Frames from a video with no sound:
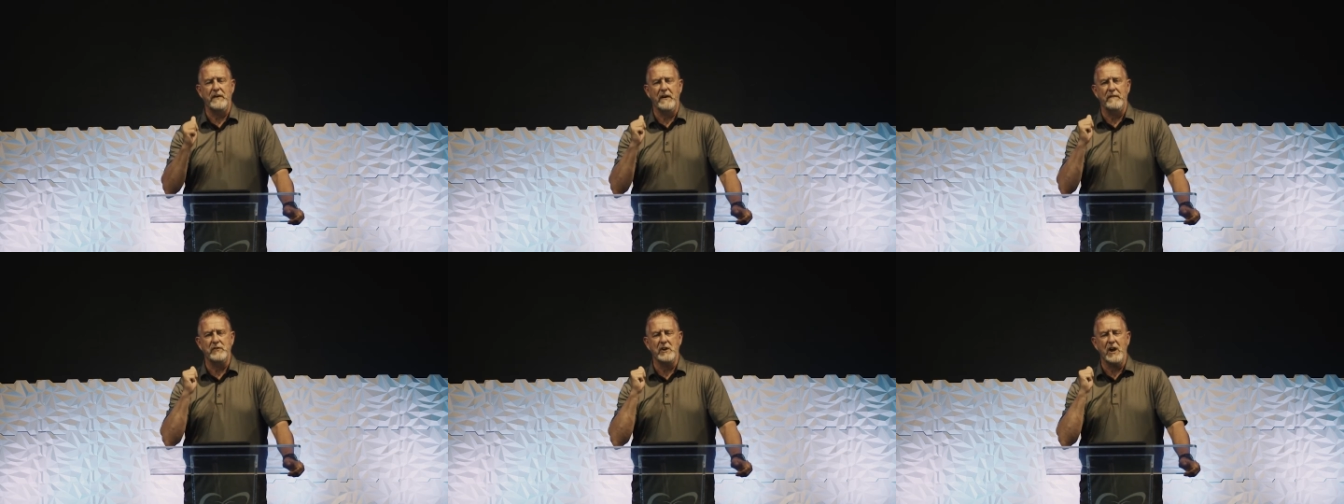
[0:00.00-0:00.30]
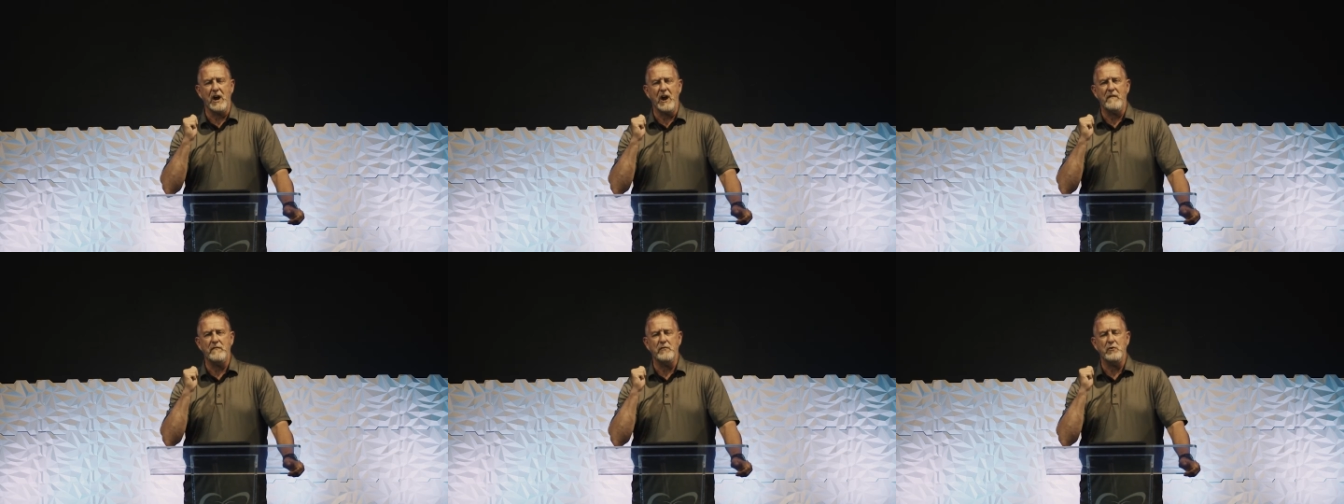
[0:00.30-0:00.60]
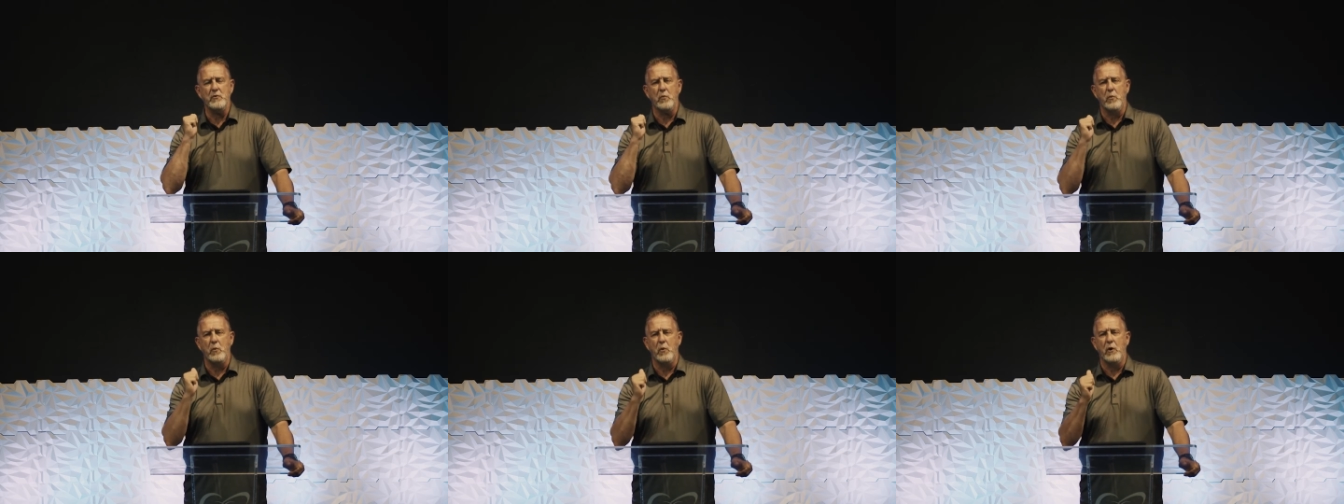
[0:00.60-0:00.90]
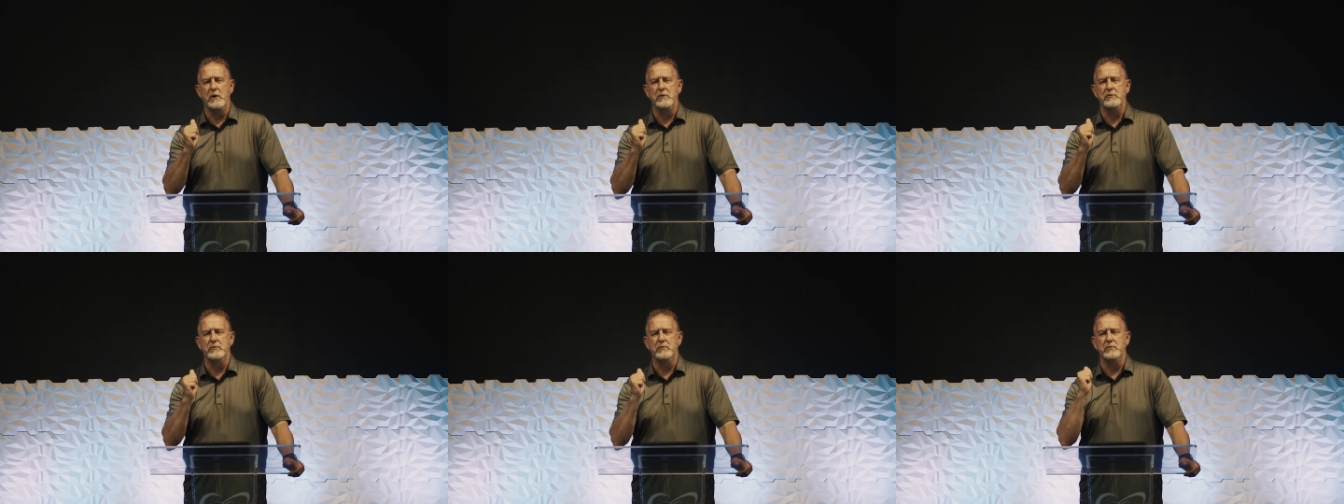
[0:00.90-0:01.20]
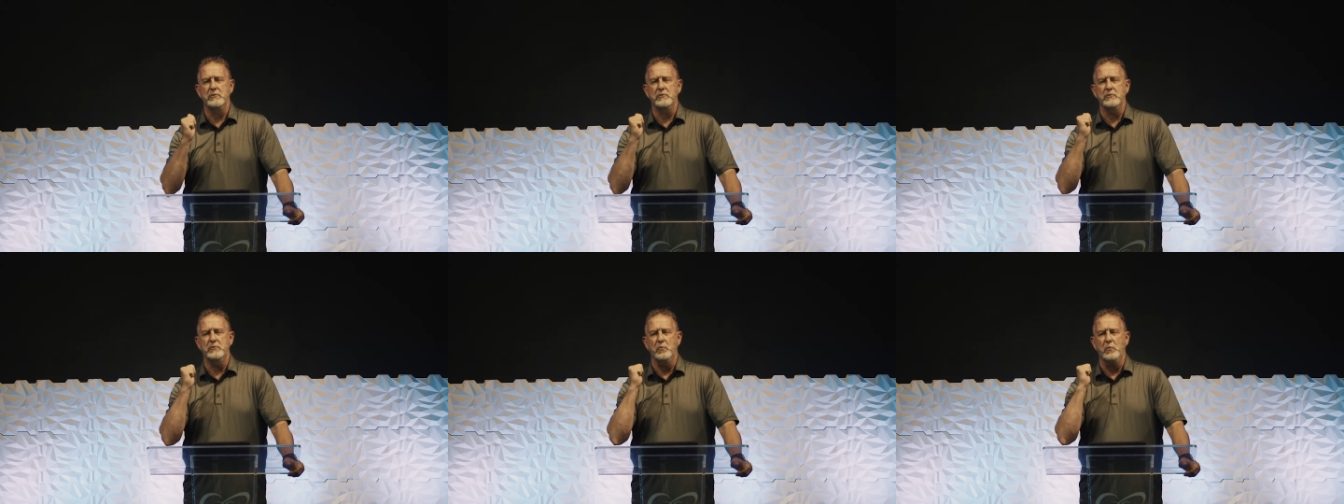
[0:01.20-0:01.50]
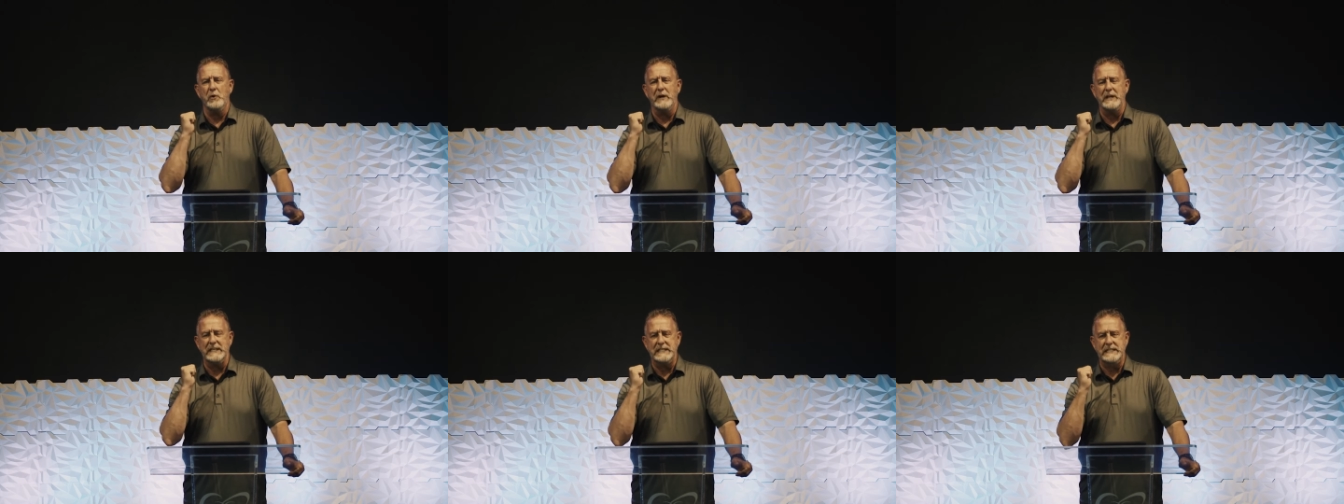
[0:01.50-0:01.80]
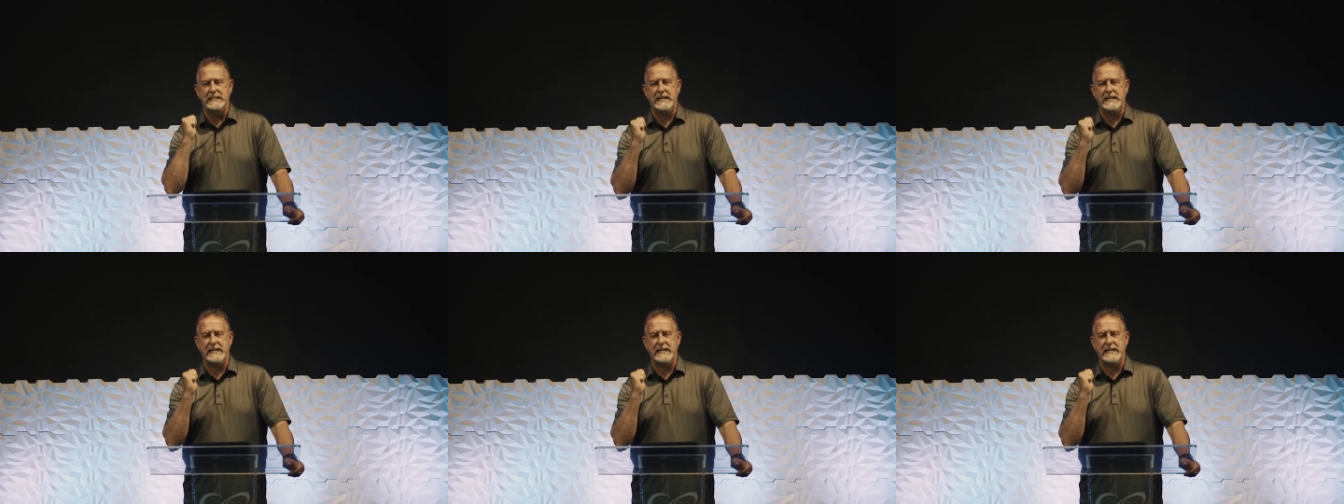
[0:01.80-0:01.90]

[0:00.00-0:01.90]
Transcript: Have you ever wondered what it